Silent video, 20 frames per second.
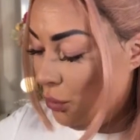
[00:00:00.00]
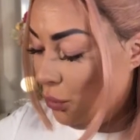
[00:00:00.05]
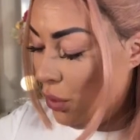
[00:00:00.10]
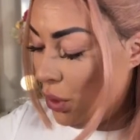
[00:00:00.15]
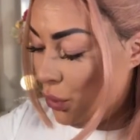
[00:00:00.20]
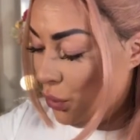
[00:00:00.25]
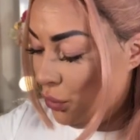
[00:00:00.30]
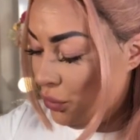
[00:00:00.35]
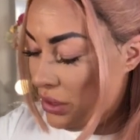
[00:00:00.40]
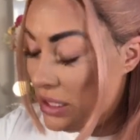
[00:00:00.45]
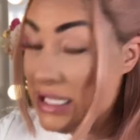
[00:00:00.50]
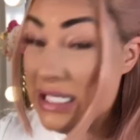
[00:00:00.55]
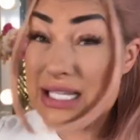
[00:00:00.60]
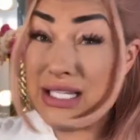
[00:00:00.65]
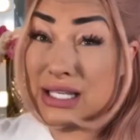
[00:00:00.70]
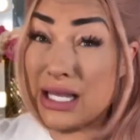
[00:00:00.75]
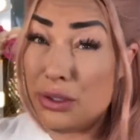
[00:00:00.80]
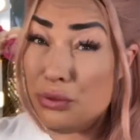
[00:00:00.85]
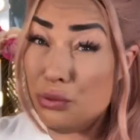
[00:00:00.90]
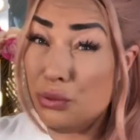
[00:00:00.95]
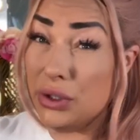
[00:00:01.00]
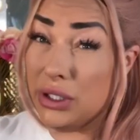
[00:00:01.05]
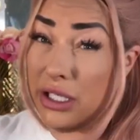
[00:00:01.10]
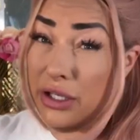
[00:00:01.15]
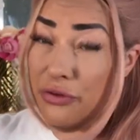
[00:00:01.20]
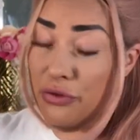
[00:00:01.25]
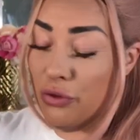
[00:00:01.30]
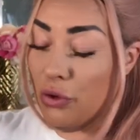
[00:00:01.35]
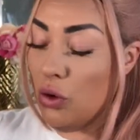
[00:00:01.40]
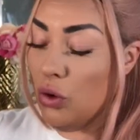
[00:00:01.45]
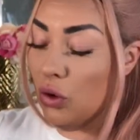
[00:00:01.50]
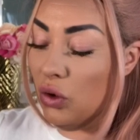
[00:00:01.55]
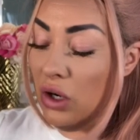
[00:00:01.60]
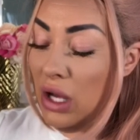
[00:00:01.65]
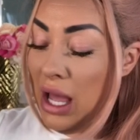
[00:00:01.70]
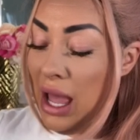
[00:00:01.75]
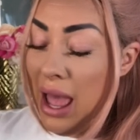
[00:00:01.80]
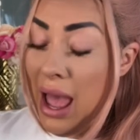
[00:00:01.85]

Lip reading: Whoa, this is like really full.